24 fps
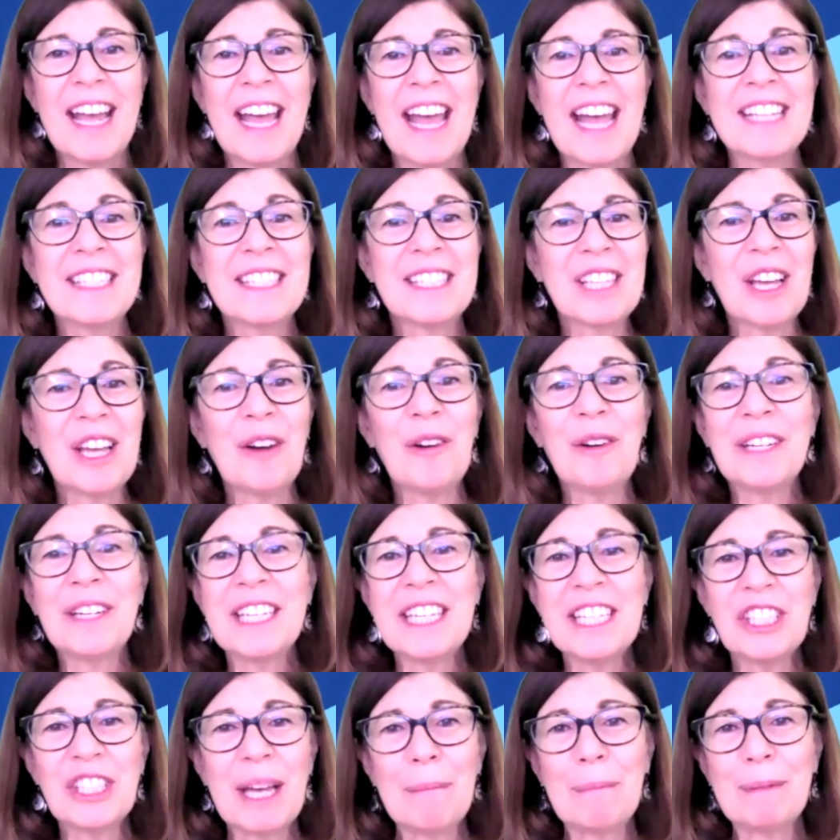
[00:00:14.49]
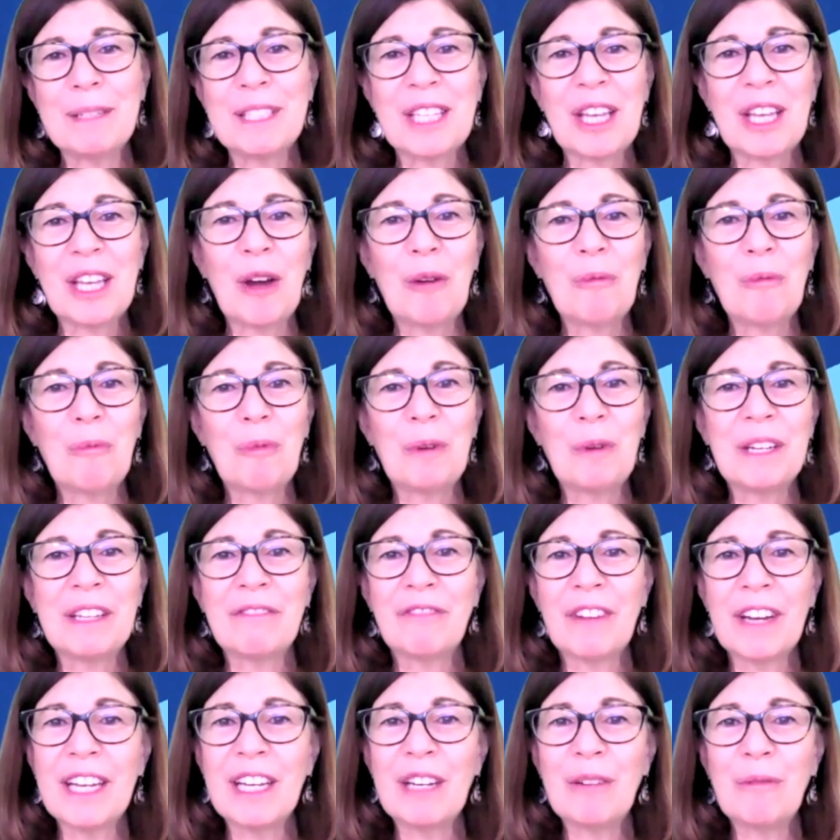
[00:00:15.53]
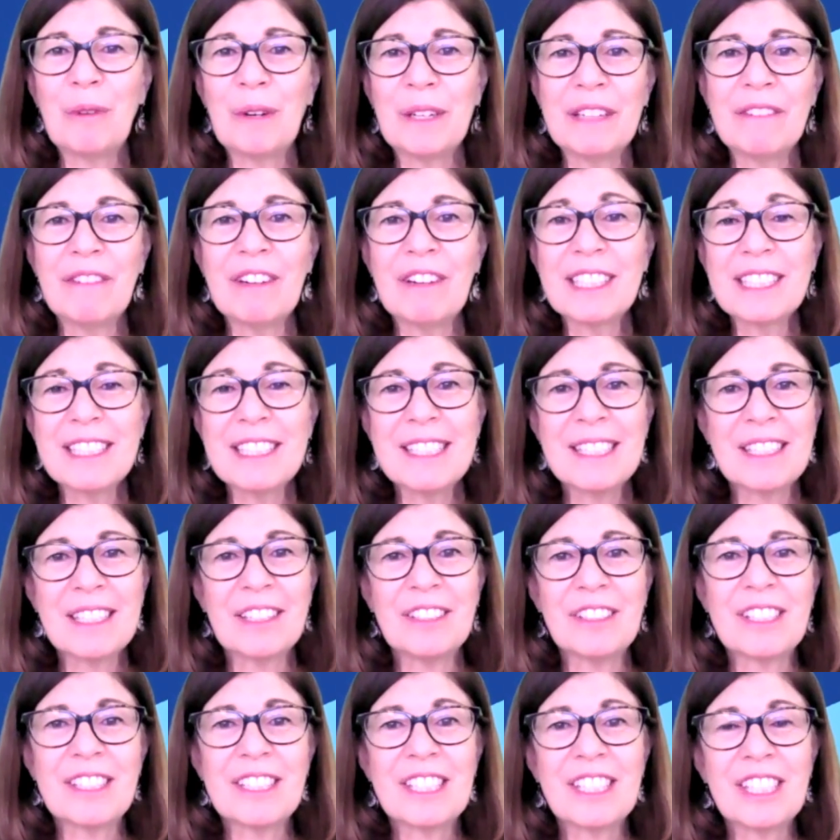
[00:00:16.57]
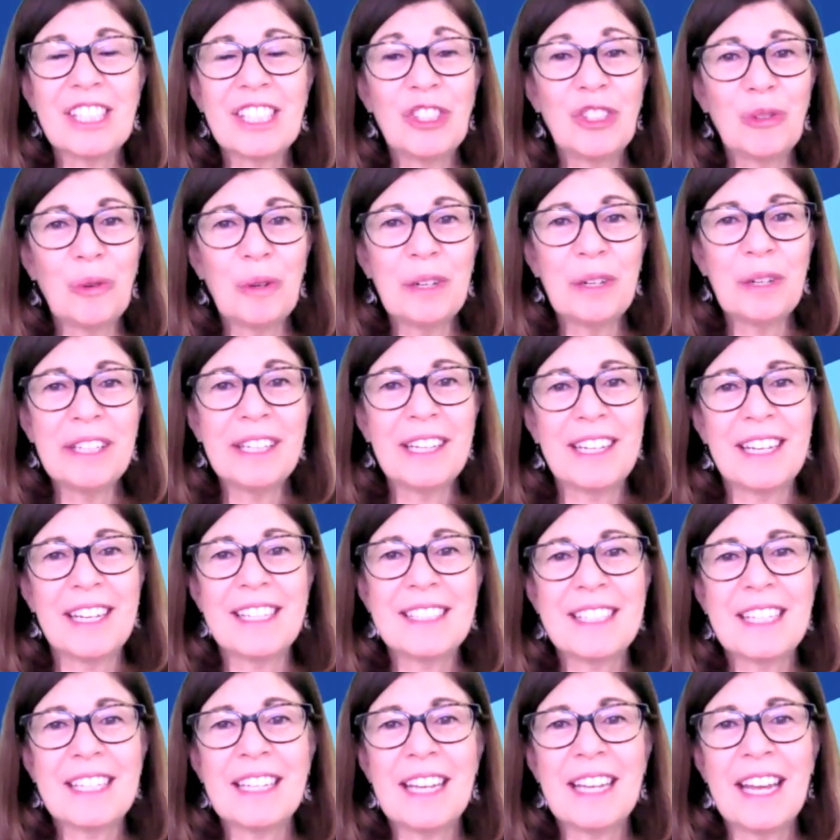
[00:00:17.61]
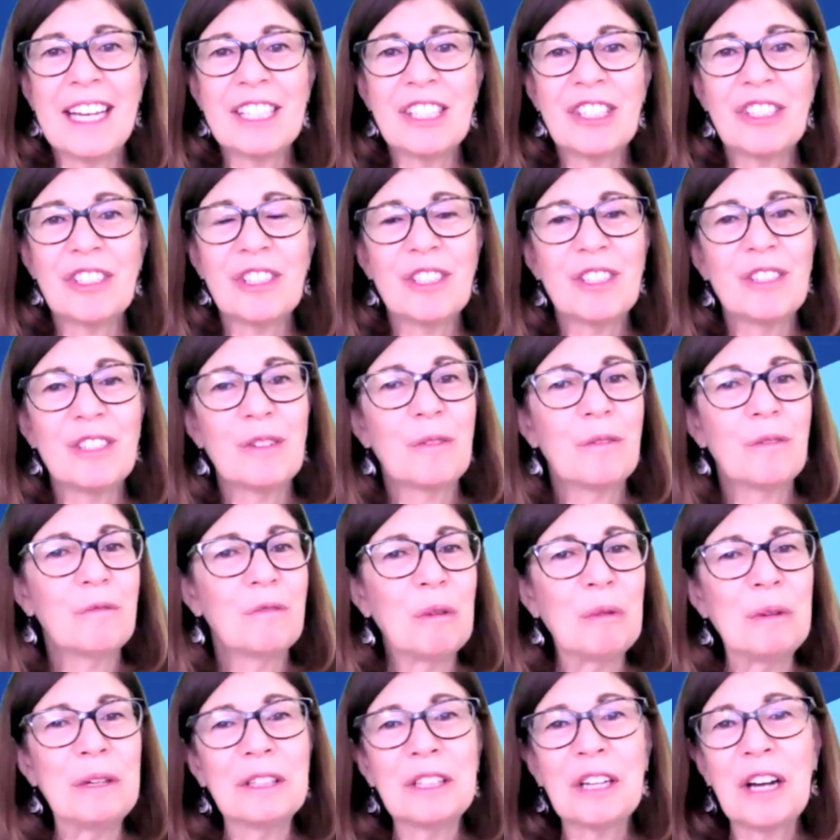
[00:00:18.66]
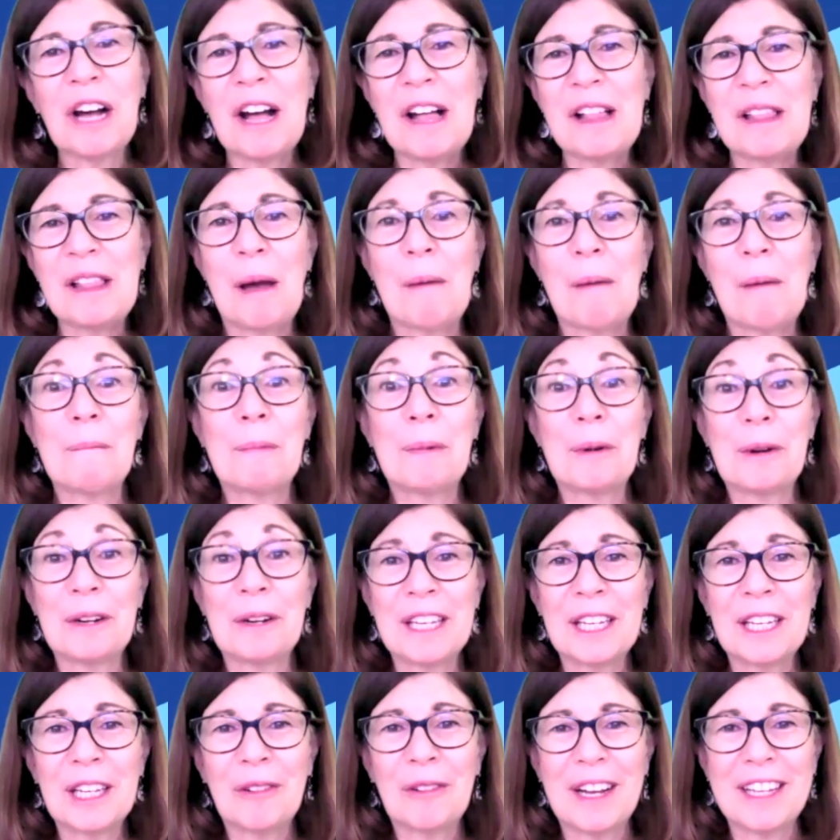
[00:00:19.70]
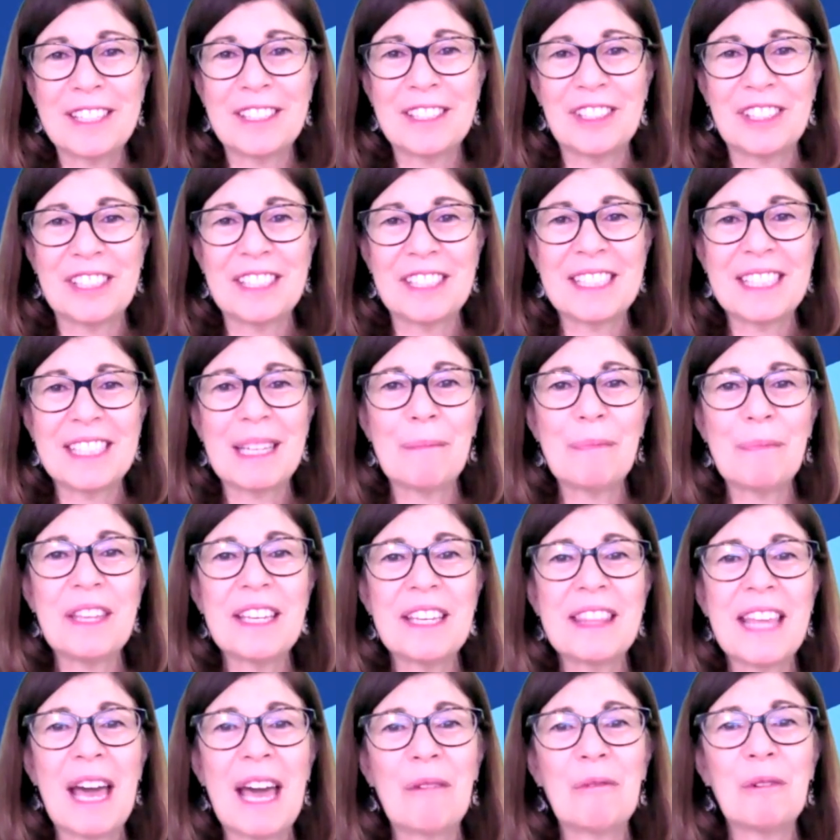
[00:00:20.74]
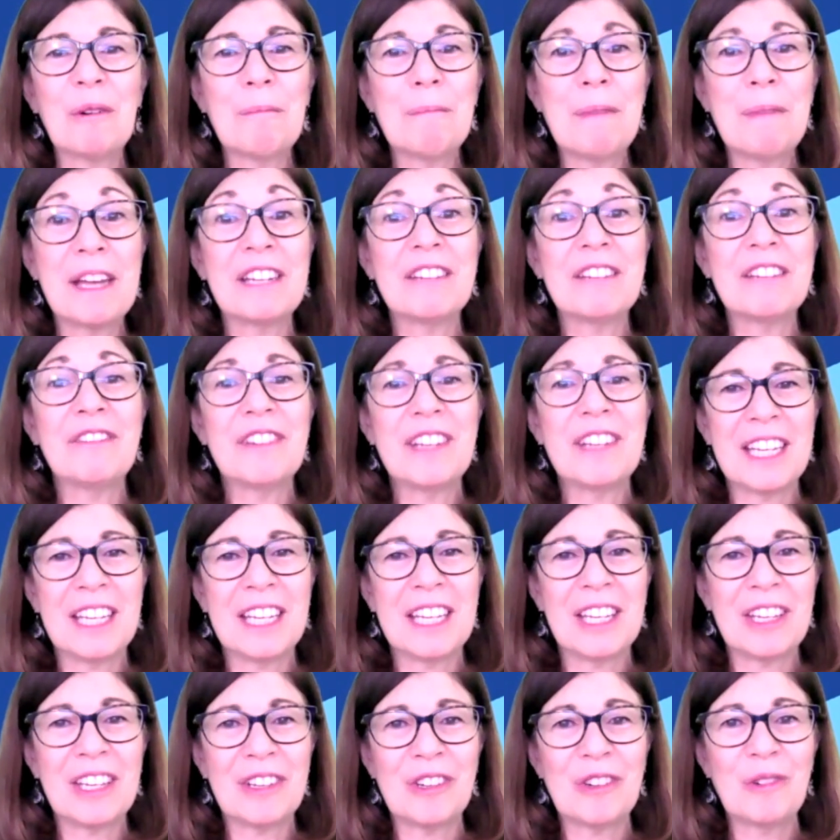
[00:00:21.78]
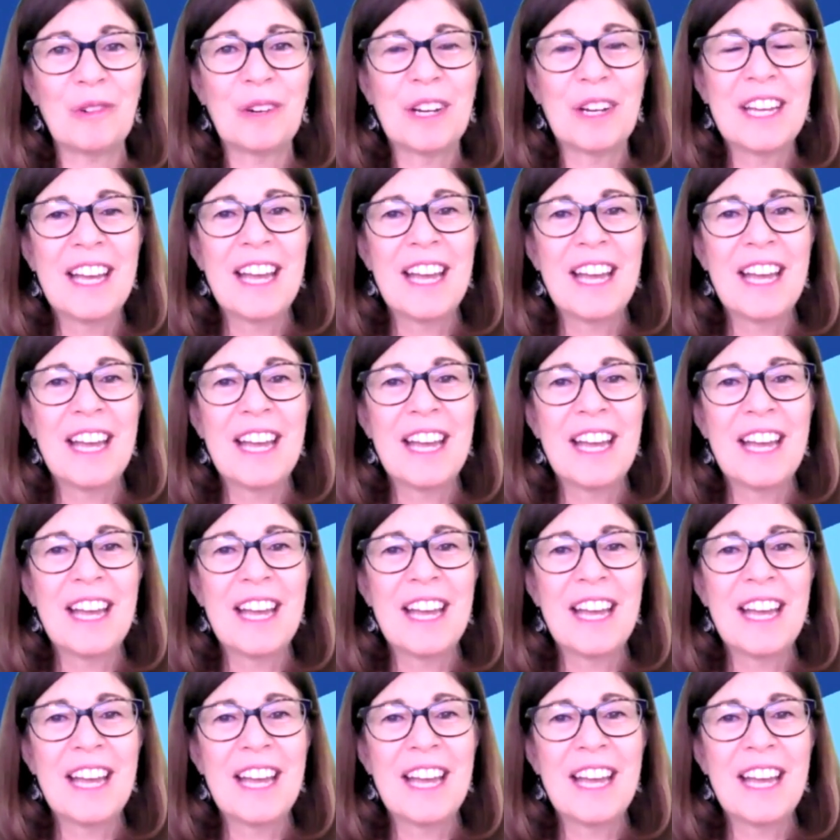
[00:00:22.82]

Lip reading: And so in each episode, we invite one of our consultants to join us and answer what we'll call a burning question, something that will benefit you.